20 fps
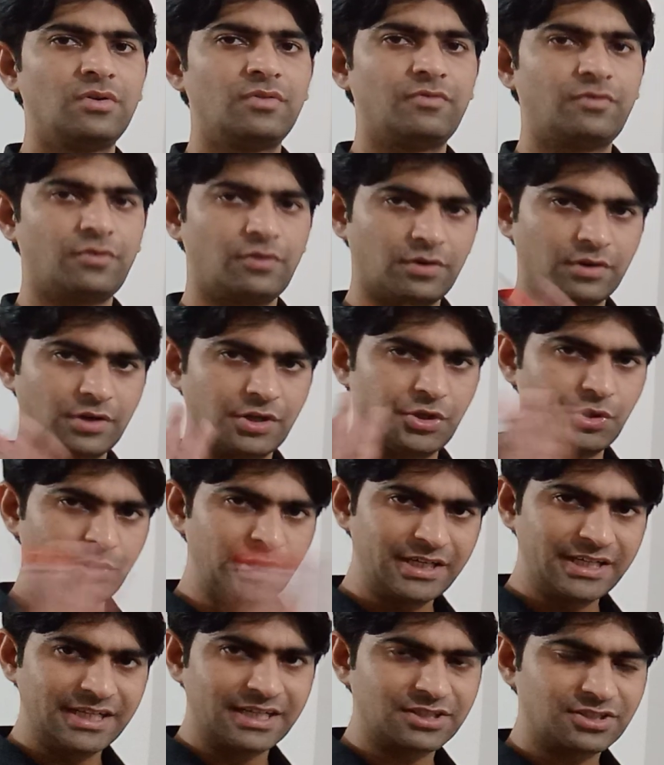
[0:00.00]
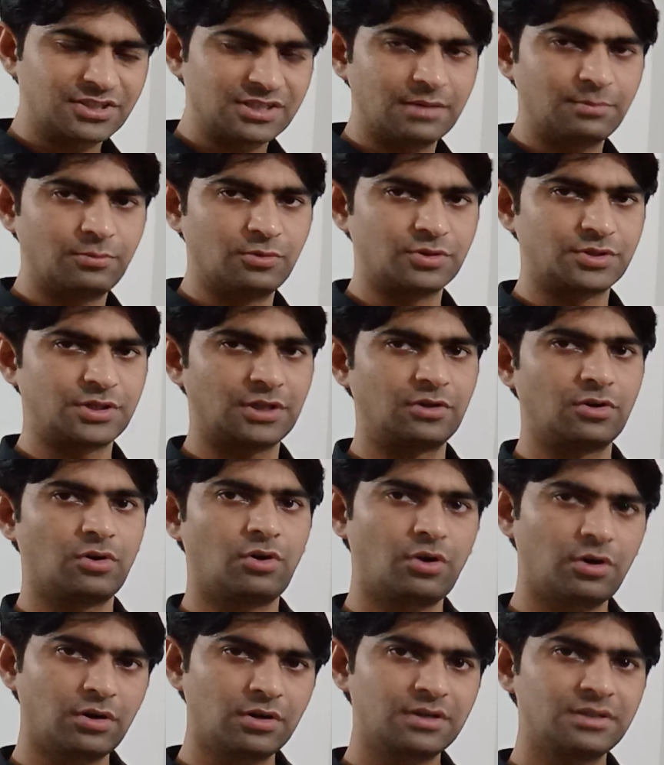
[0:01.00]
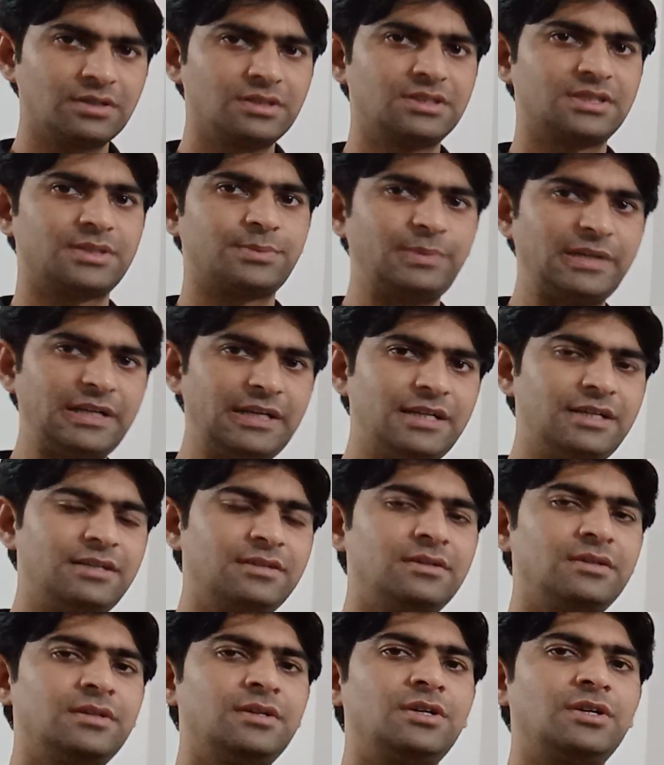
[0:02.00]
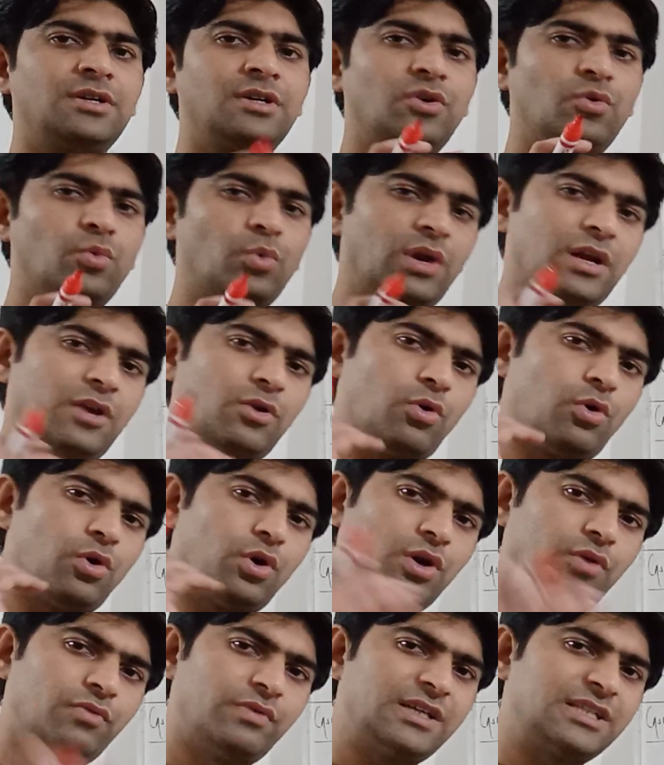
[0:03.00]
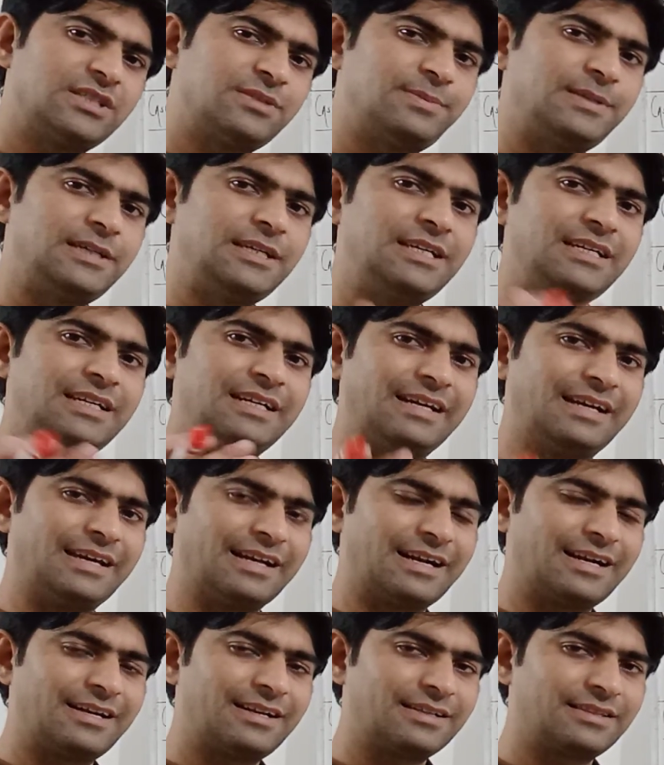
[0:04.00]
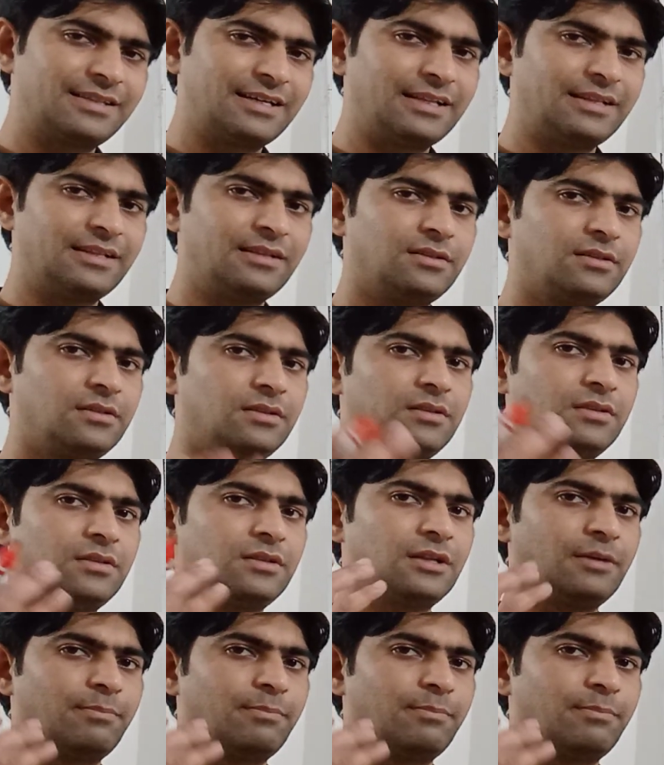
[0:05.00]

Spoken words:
for a unidirectional motion, or speed will always be greater than the